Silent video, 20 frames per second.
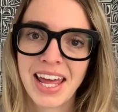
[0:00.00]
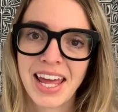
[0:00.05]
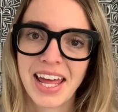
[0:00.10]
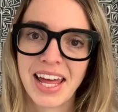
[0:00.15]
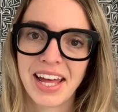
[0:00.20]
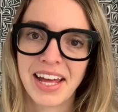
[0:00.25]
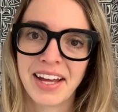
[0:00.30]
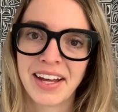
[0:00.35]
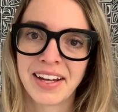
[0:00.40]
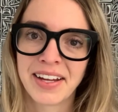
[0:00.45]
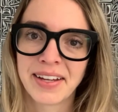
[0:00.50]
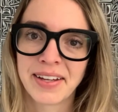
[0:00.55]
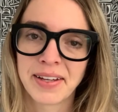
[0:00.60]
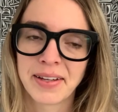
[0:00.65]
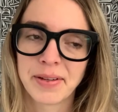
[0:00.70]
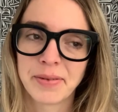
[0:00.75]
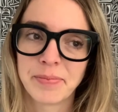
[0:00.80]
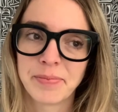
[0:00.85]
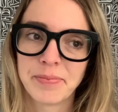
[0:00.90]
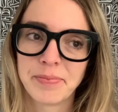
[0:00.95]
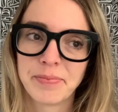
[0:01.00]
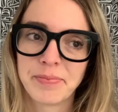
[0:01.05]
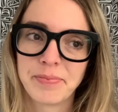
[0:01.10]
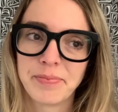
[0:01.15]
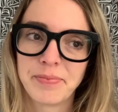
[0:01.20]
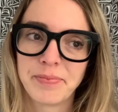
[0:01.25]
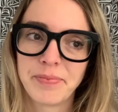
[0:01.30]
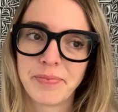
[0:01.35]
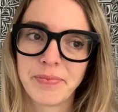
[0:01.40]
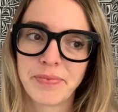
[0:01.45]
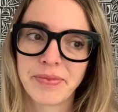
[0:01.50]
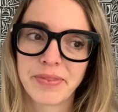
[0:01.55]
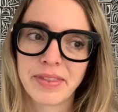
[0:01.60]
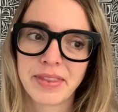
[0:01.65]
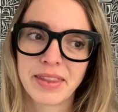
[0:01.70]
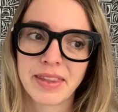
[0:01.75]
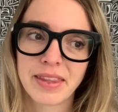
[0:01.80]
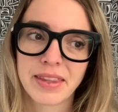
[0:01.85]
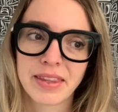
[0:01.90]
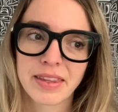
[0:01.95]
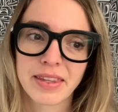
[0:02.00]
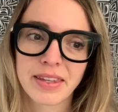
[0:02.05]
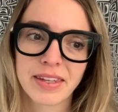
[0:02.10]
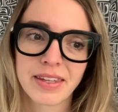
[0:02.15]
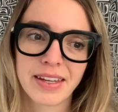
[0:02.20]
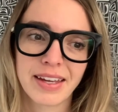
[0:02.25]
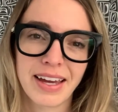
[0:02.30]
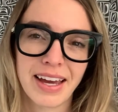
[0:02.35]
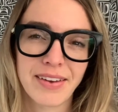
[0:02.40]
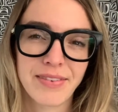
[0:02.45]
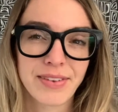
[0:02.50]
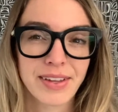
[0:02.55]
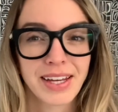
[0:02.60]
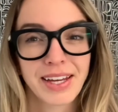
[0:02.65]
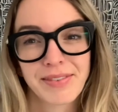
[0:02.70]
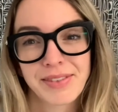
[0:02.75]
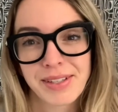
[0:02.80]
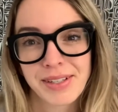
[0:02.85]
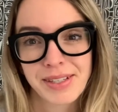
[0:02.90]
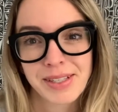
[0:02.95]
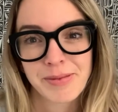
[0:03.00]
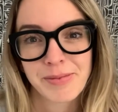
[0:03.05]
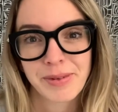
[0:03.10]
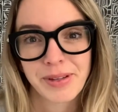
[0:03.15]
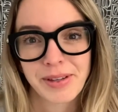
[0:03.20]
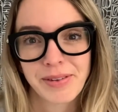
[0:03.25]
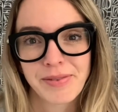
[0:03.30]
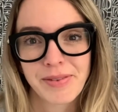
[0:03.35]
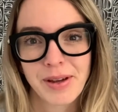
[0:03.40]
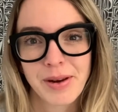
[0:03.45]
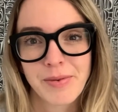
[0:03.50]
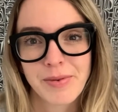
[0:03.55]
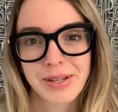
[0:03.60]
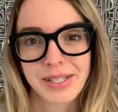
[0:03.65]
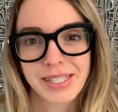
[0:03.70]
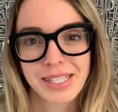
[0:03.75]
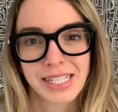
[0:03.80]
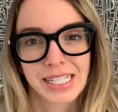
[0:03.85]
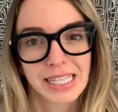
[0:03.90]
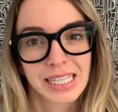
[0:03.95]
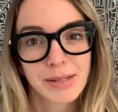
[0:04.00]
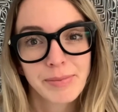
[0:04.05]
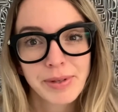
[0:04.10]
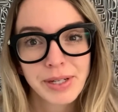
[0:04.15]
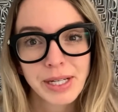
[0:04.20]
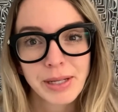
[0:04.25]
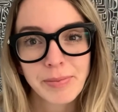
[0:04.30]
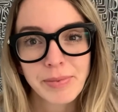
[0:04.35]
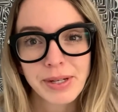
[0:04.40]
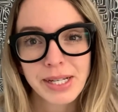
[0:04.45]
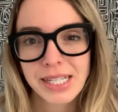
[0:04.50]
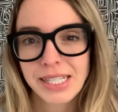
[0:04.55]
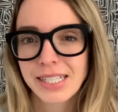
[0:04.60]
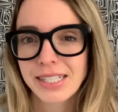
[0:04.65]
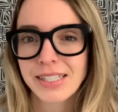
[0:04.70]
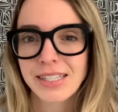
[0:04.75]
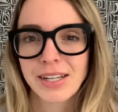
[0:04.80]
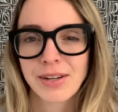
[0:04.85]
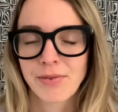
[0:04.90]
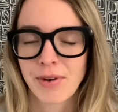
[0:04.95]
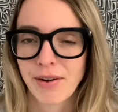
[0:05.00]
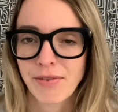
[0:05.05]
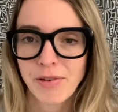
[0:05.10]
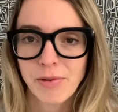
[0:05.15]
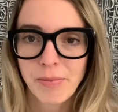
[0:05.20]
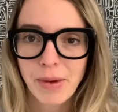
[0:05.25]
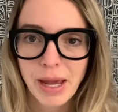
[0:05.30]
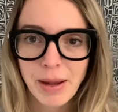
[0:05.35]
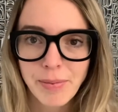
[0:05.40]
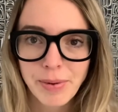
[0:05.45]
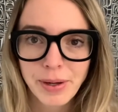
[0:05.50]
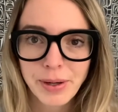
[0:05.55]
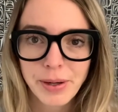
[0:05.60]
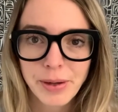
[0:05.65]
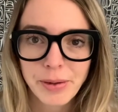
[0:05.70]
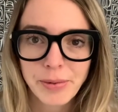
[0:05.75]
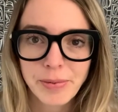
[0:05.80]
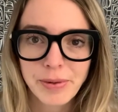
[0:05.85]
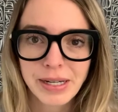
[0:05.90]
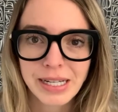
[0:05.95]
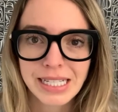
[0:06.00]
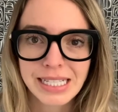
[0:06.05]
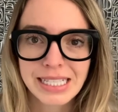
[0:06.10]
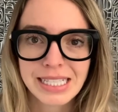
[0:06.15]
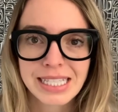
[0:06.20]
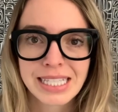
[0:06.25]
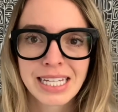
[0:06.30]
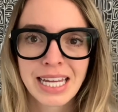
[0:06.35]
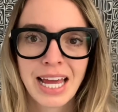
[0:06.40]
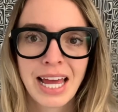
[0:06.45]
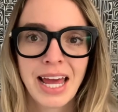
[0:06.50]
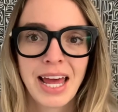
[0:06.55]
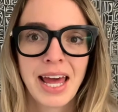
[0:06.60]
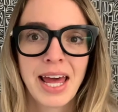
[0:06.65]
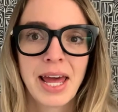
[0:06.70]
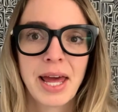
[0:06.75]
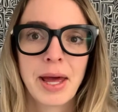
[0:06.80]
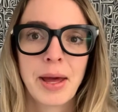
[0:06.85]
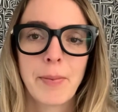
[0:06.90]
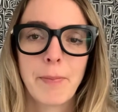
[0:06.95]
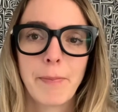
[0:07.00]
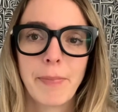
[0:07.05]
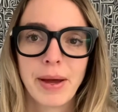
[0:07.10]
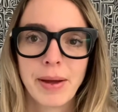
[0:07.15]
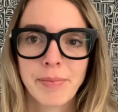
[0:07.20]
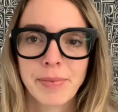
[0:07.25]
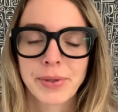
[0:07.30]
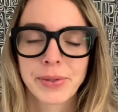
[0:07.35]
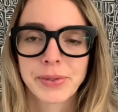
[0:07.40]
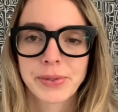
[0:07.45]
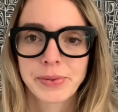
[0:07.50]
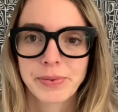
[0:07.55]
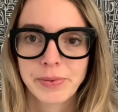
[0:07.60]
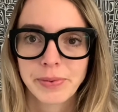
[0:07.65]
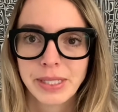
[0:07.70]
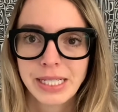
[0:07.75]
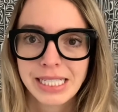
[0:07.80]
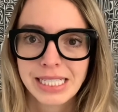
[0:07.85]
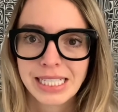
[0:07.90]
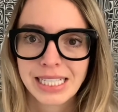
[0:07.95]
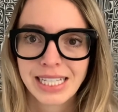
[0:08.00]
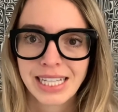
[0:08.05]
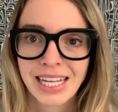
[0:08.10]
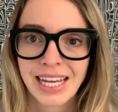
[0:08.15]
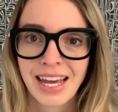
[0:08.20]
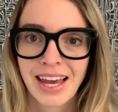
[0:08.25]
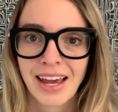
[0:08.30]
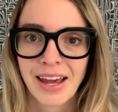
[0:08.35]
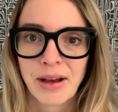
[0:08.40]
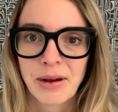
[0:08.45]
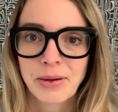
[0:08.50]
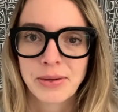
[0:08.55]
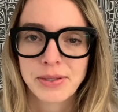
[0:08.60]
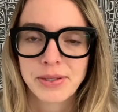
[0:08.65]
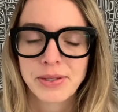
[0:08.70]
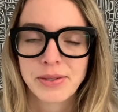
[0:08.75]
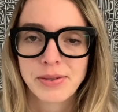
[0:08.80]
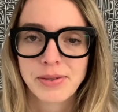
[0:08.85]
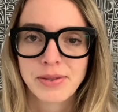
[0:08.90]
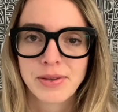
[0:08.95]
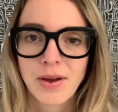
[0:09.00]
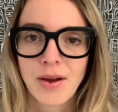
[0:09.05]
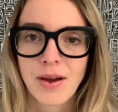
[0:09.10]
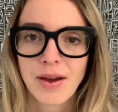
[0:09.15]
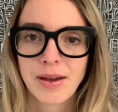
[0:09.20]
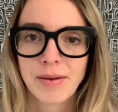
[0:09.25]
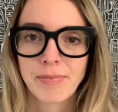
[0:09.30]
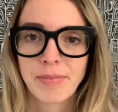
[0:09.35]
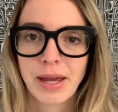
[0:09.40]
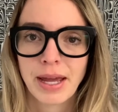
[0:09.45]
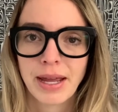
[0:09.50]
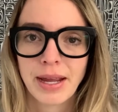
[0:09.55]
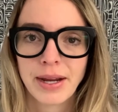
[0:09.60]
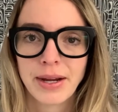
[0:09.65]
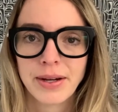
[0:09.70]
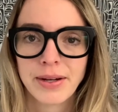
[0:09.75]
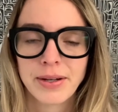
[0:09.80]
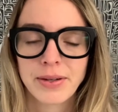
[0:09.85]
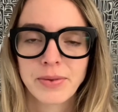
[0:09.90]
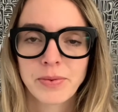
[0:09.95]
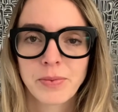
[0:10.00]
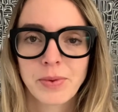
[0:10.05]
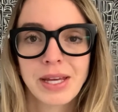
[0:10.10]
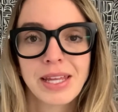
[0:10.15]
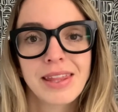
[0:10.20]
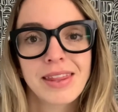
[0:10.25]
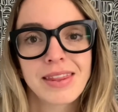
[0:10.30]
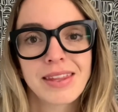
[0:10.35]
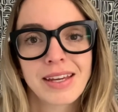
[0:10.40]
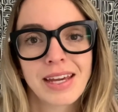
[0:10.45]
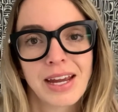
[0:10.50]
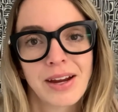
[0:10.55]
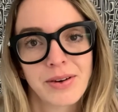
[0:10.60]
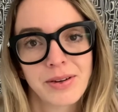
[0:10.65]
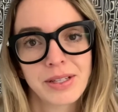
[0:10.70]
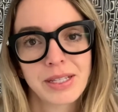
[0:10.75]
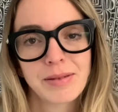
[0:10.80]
I feel like I've seen some really fun ones in Liberty prints and Rifle Paper Co prints. But most recently, I also saw it paired with the Carolyn